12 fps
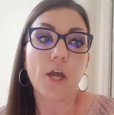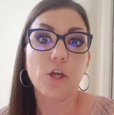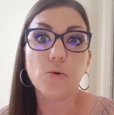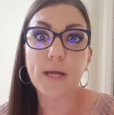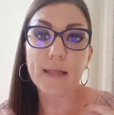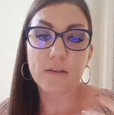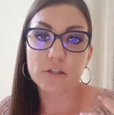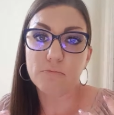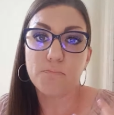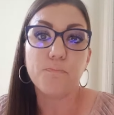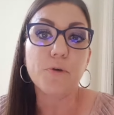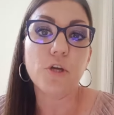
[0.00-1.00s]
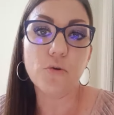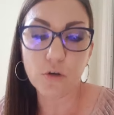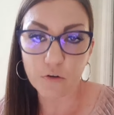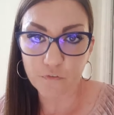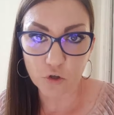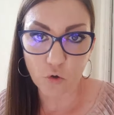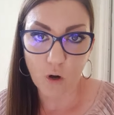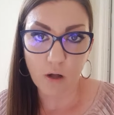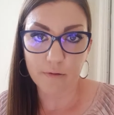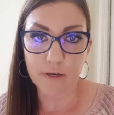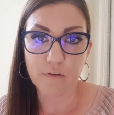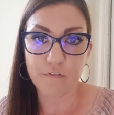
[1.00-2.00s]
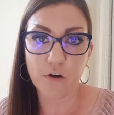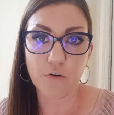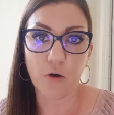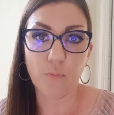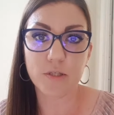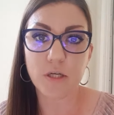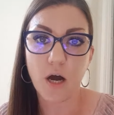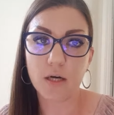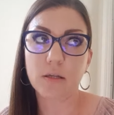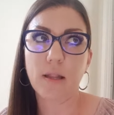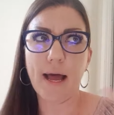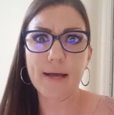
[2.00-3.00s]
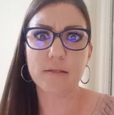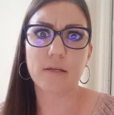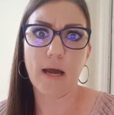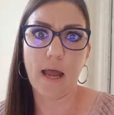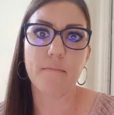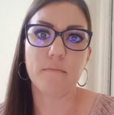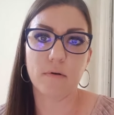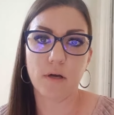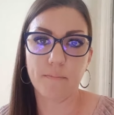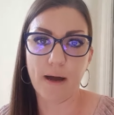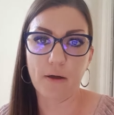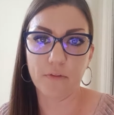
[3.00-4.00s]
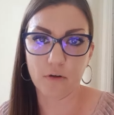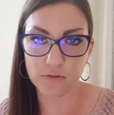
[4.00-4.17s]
you get this beautiful quality photo. And we talked last time about